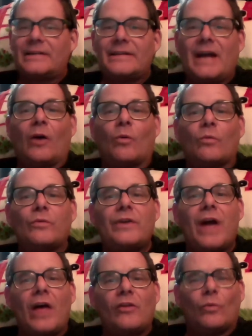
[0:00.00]
Now
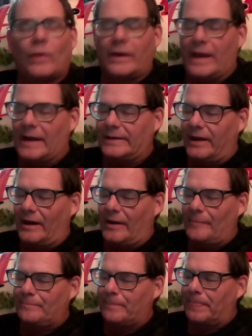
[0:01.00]
another one had come
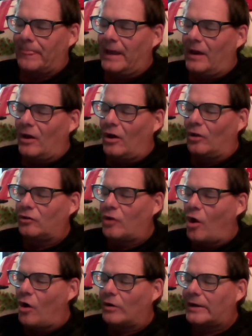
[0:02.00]

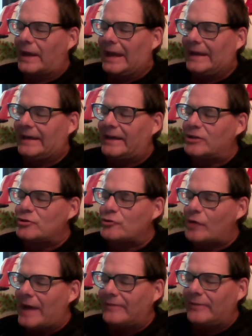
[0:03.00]
along and it had
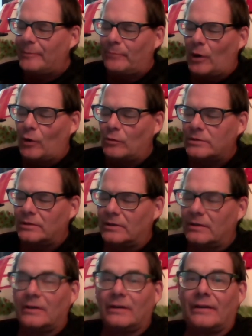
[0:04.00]
dragged the boat,
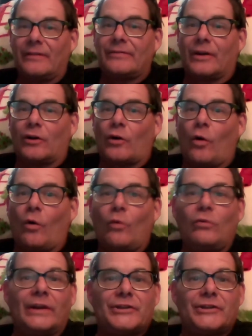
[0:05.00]
their
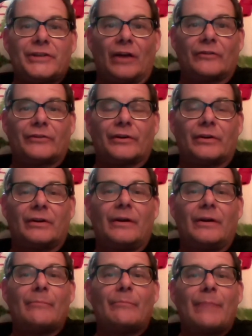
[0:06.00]
only shelter,
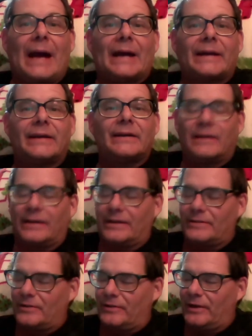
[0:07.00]
back
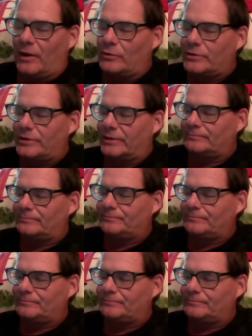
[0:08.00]
into the ocean.